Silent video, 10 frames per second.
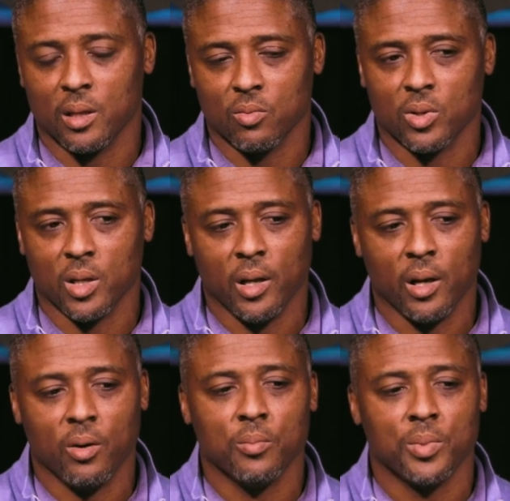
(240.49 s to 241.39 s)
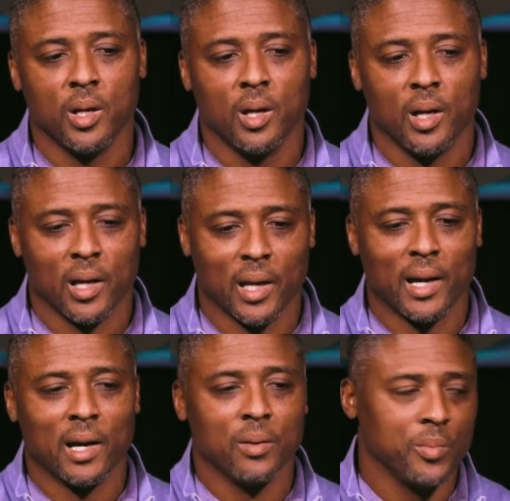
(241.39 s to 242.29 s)
that really help
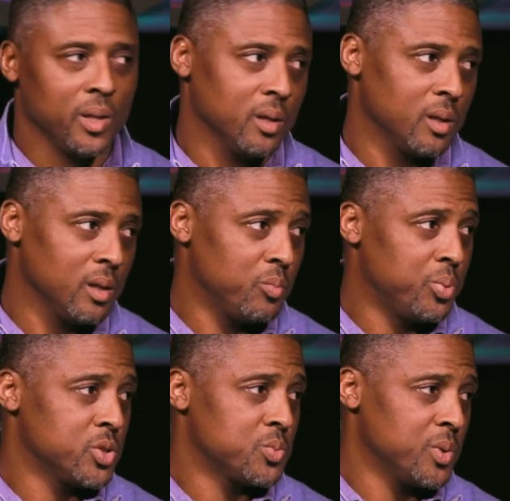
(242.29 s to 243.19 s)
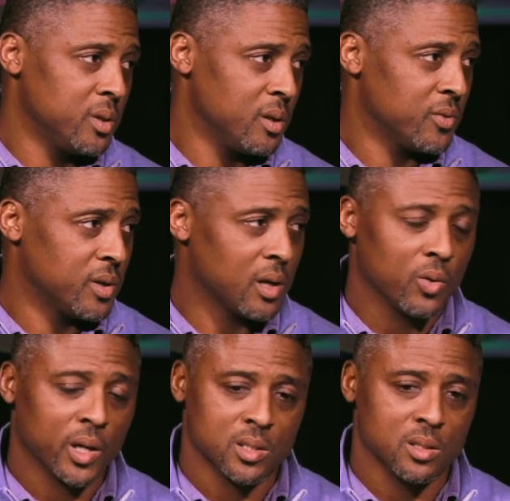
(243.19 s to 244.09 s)
guide me and push me in different
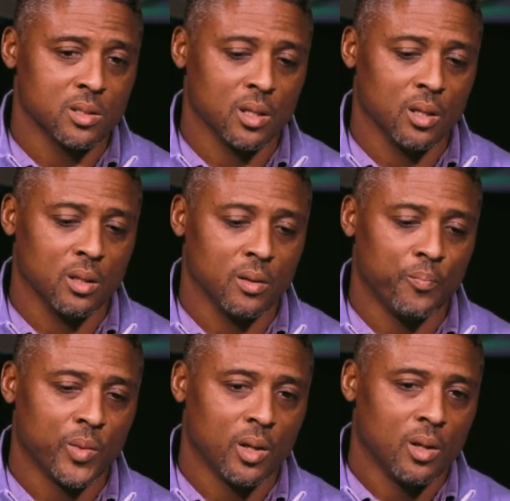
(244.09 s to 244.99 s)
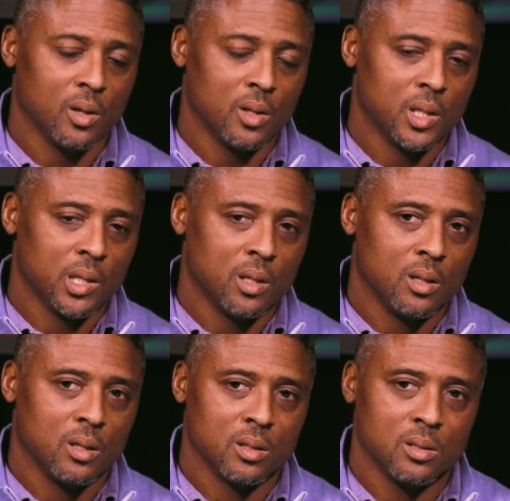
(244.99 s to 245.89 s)
directions. And,
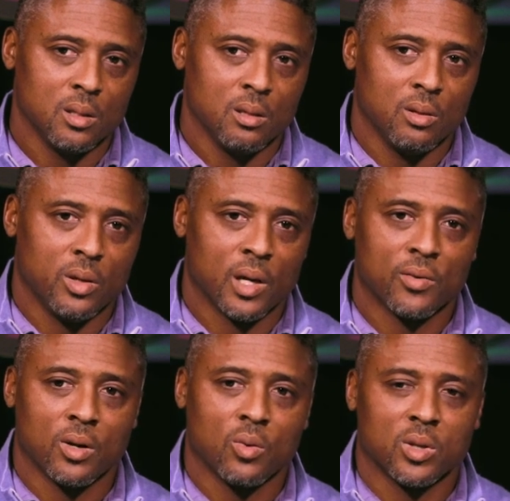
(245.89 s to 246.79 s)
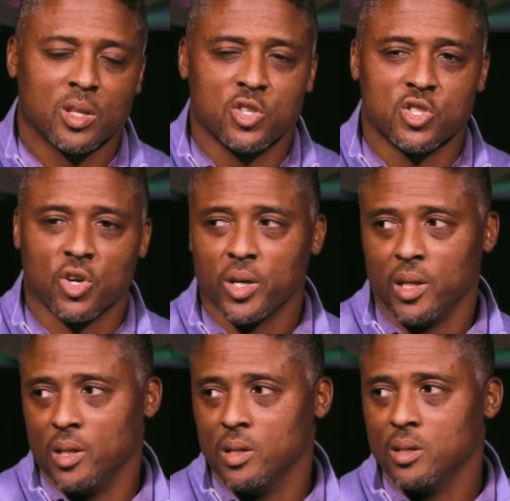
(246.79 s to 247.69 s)
you know, you never know what the
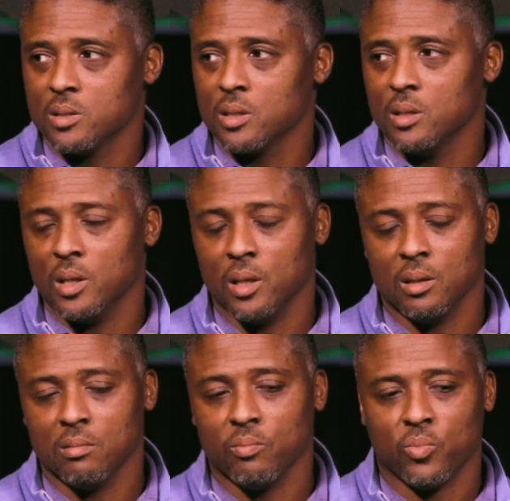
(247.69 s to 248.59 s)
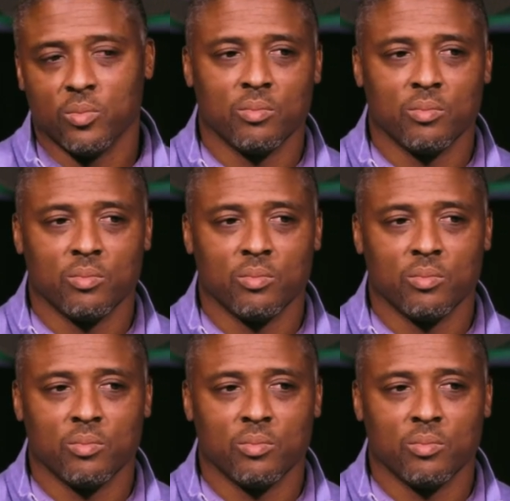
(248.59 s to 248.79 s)
journey is, and